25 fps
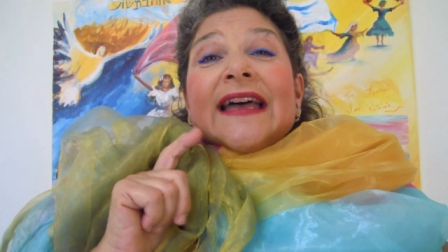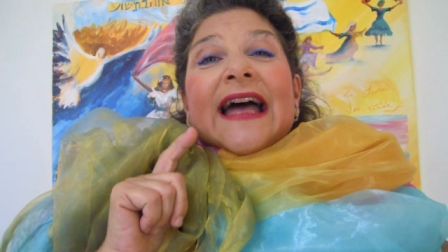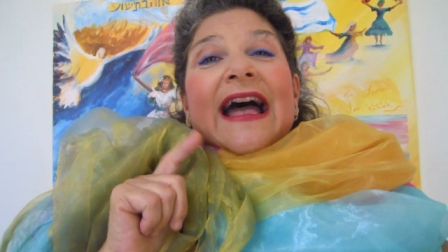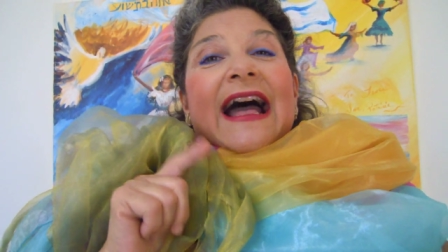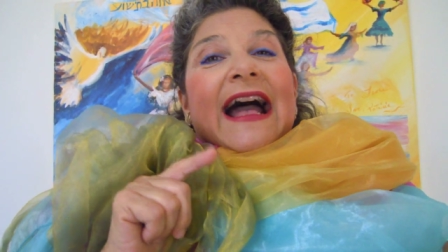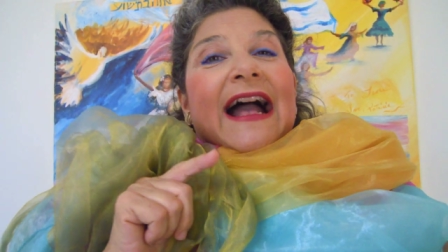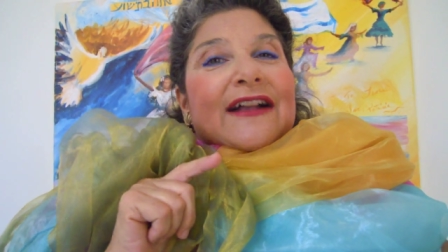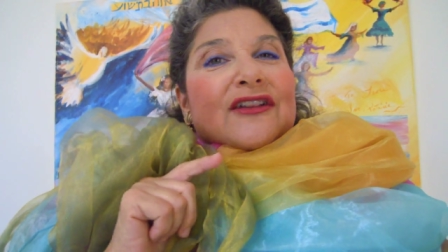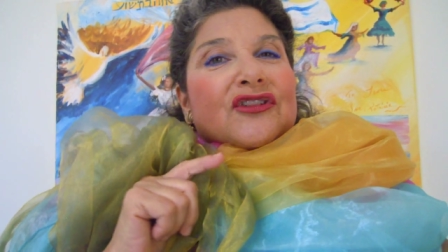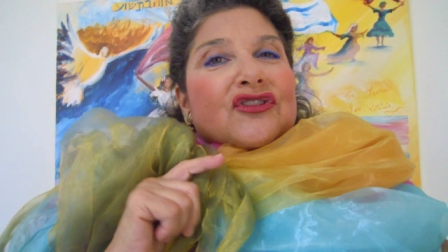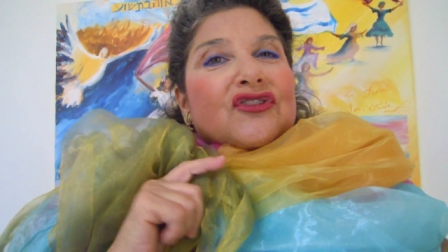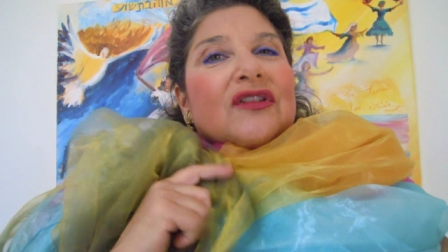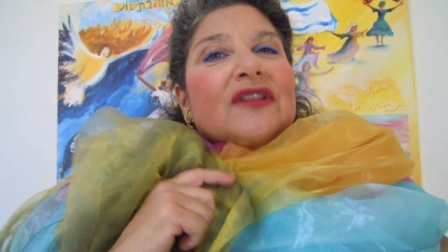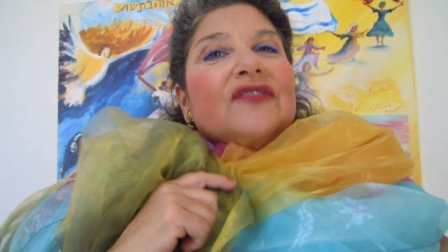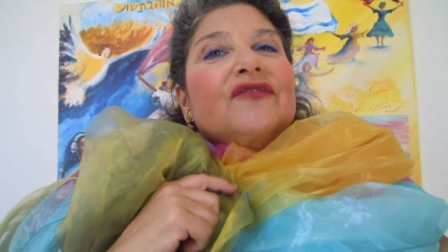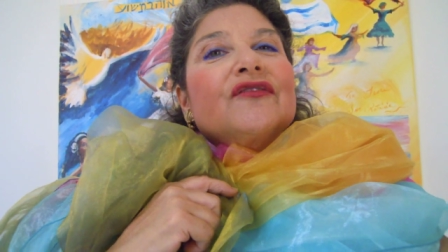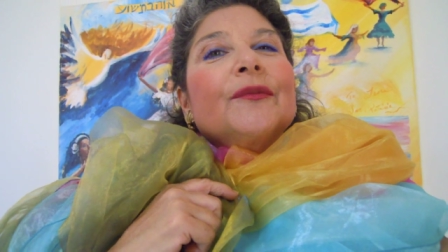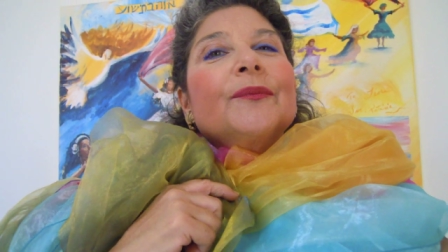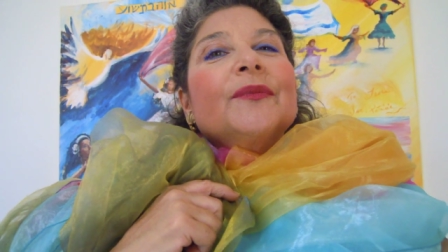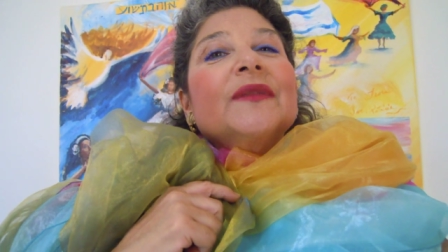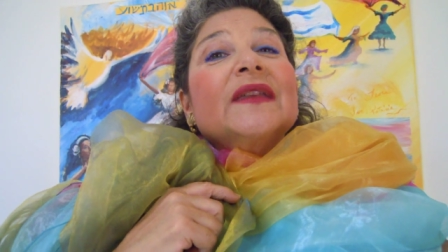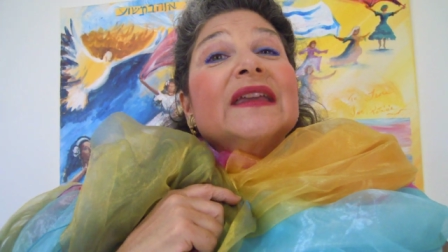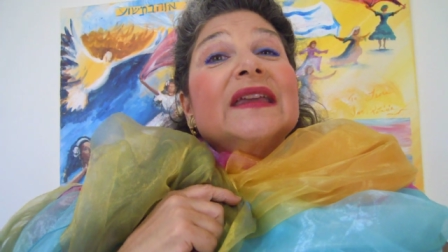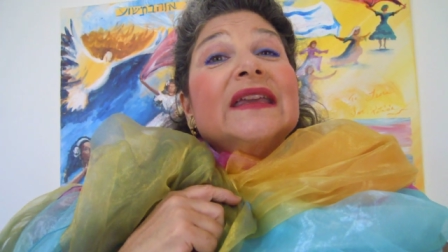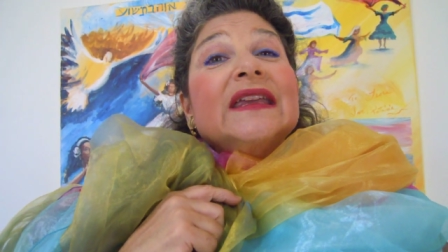Actually,
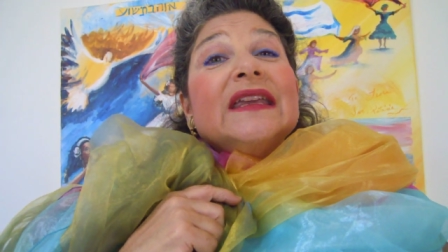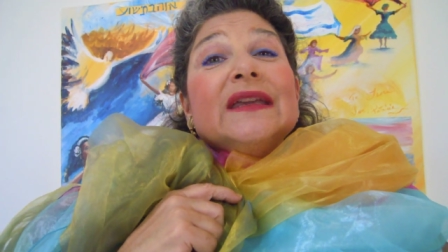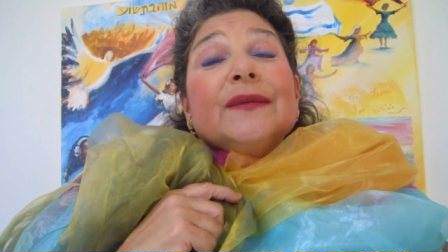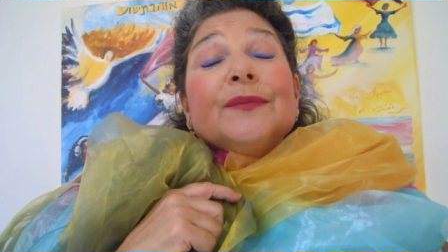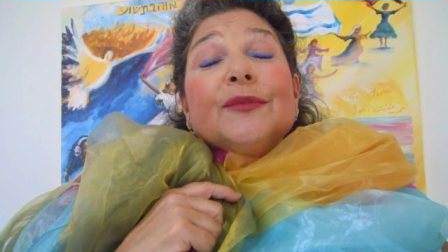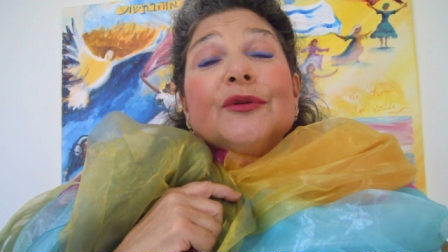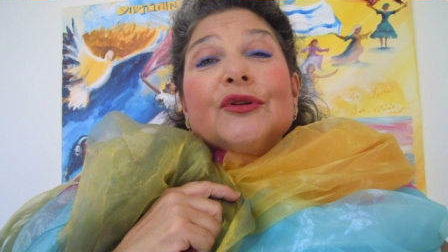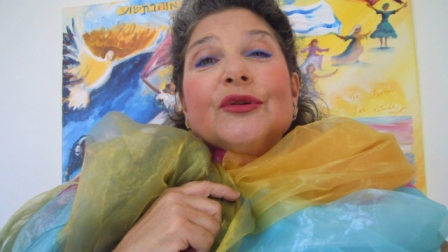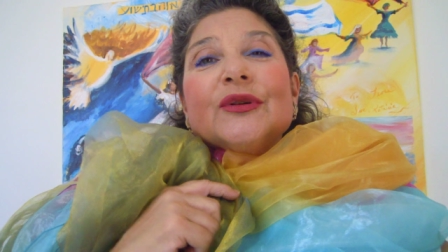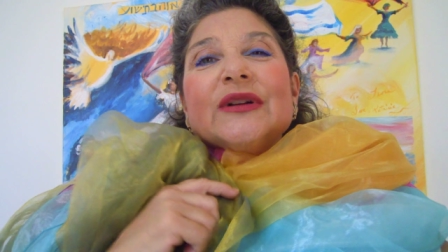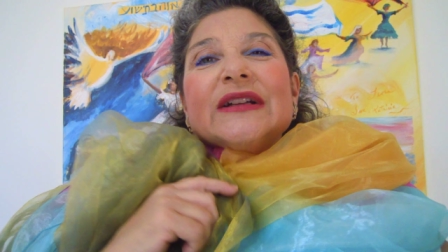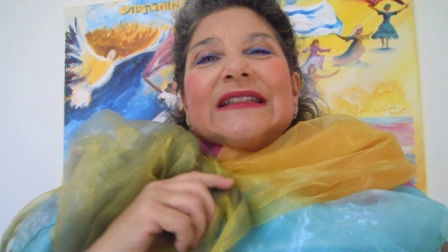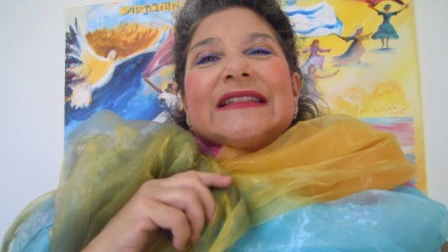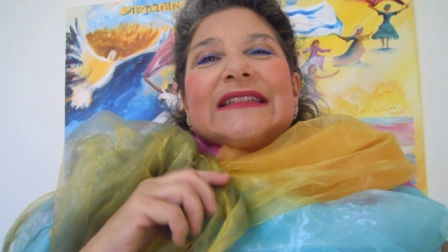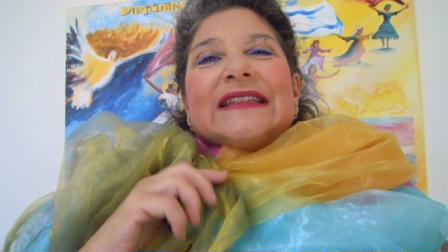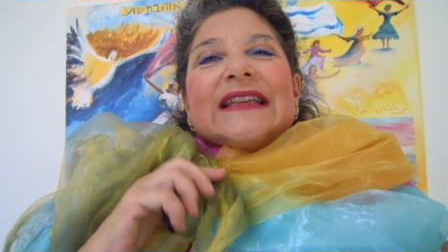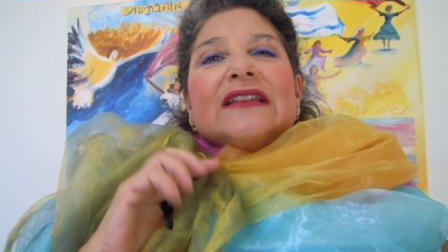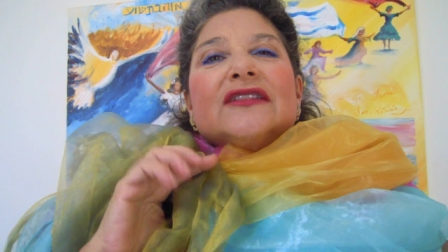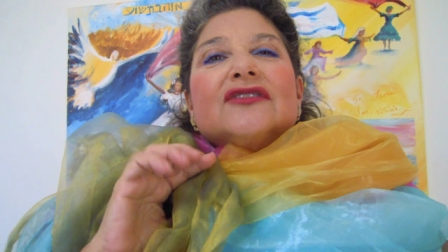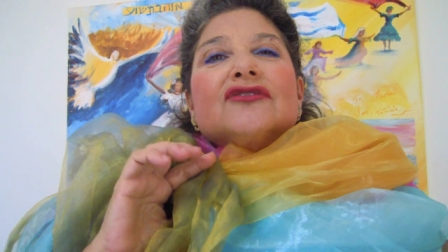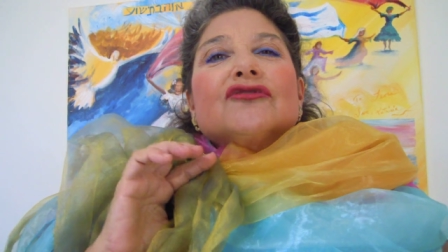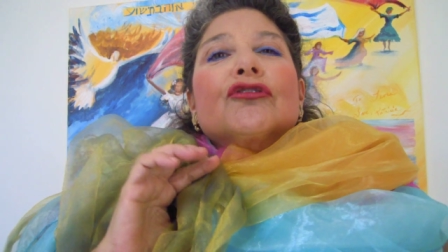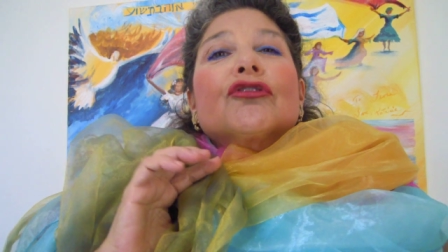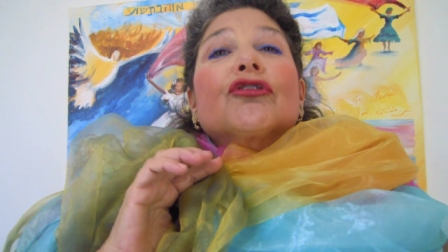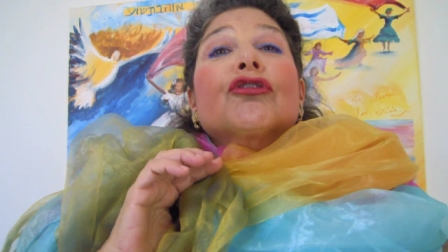from the Hebrew, it
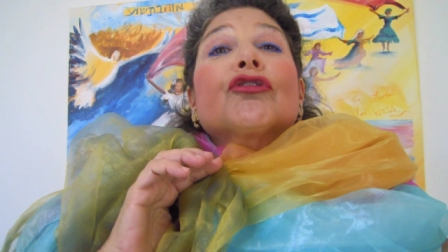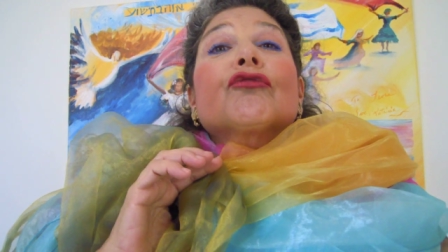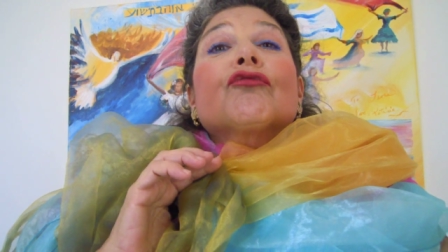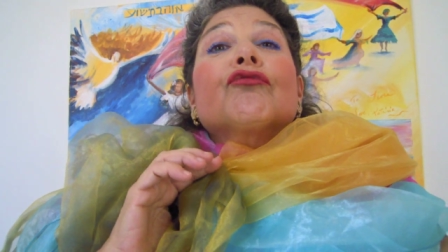says,